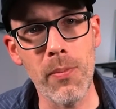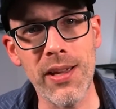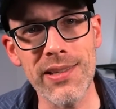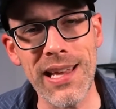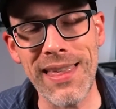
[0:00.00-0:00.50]

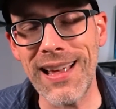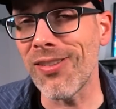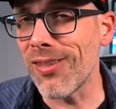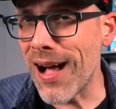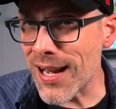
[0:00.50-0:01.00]
because I think a
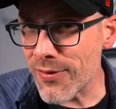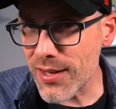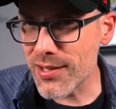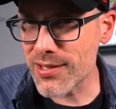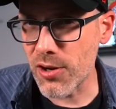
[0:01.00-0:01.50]
lot of
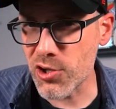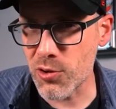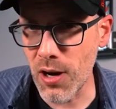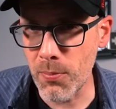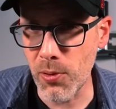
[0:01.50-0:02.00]
the discussion
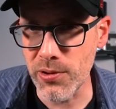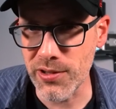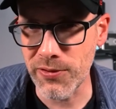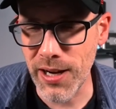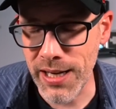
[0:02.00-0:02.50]
around Beau is
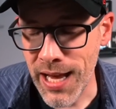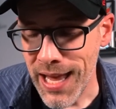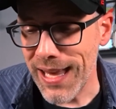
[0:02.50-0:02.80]
Afraid